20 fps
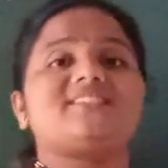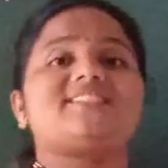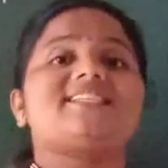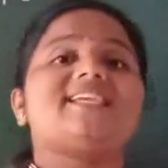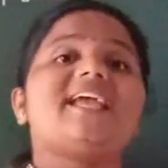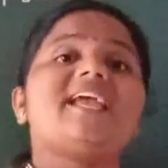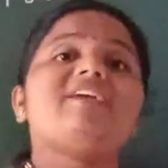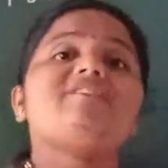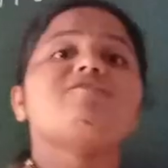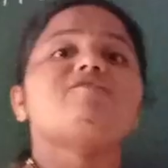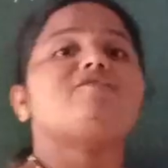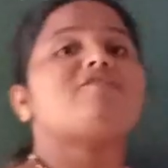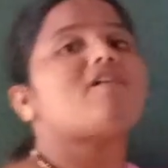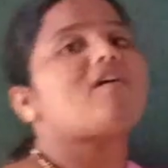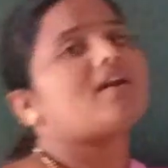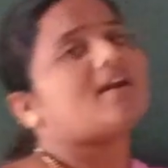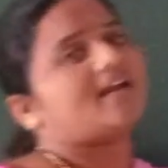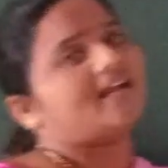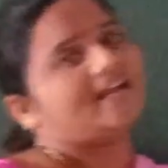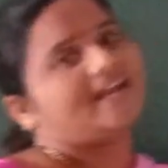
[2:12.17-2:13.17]
same
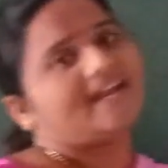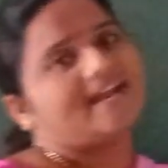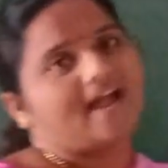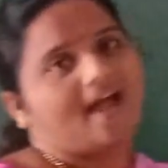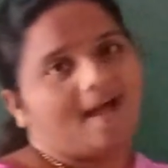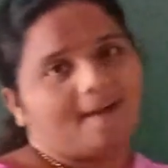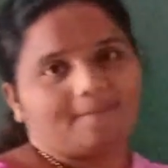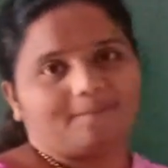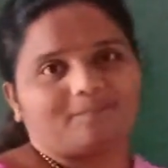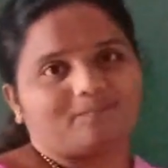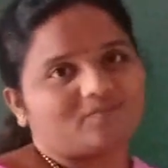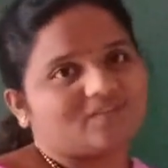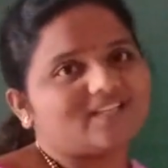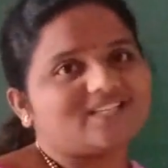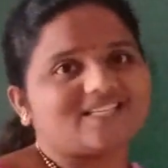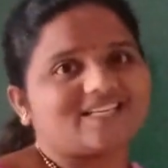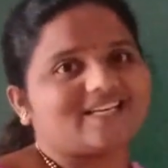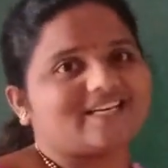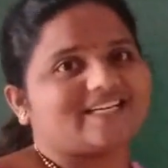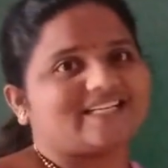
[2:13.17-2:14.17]
work here.
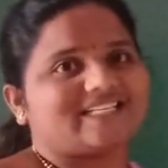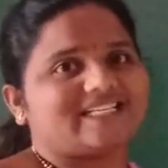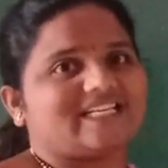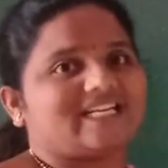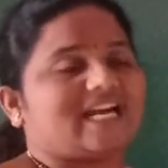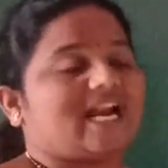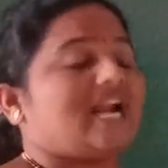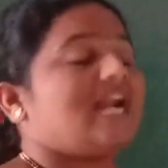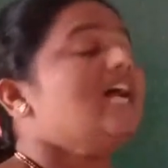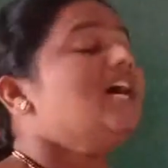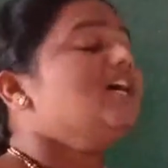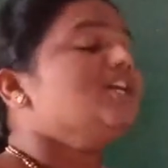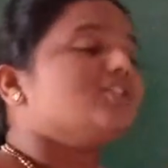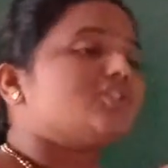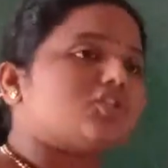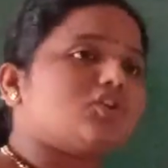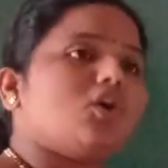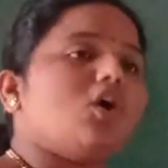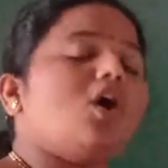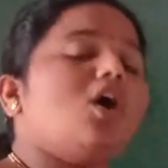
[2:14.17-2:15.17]
Isn't it, children?
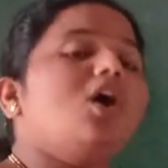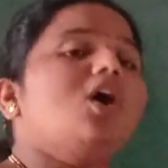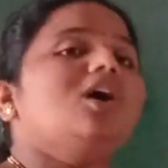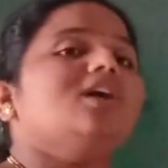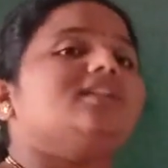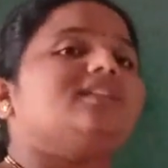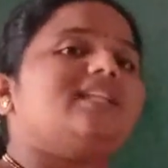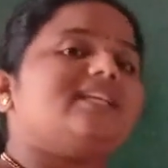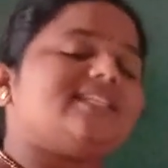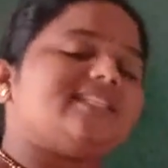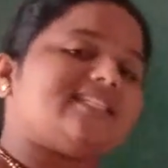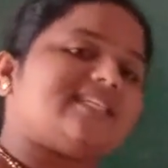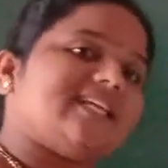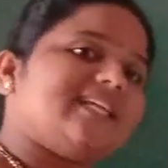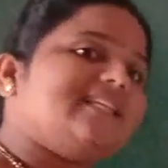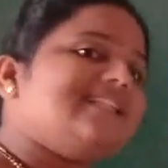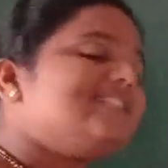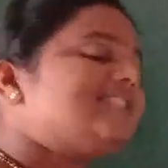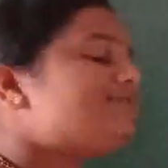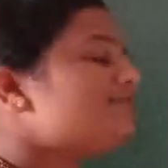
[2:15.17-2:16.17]
So, the cells